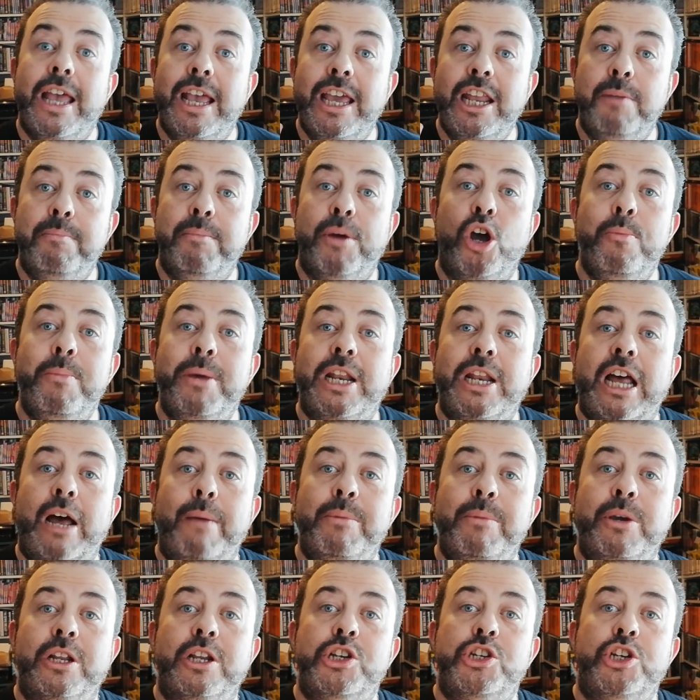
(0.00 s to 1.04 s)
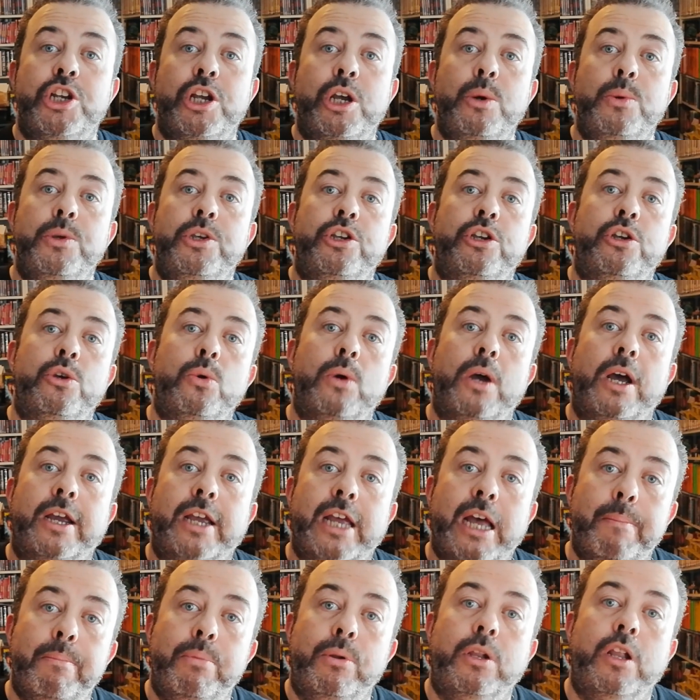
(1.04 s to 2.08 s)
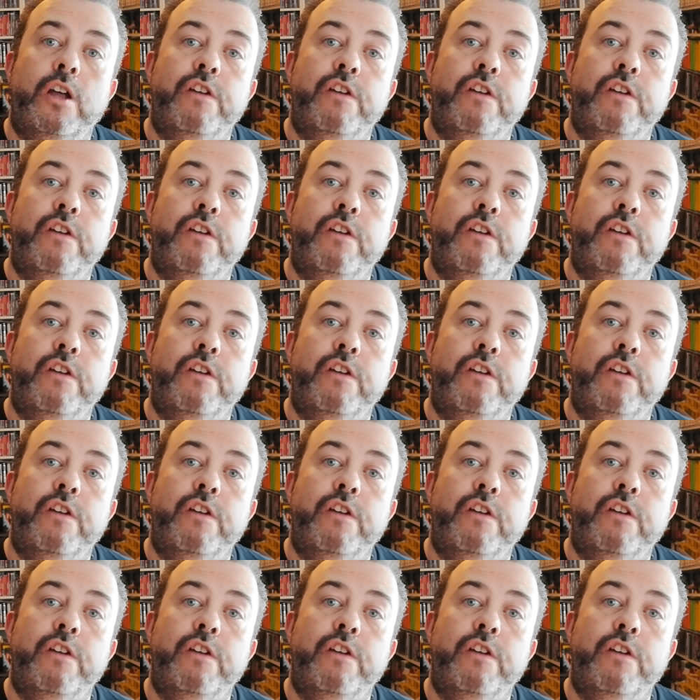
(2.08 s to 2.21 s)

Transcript: In a moment, I'm going to show you a couple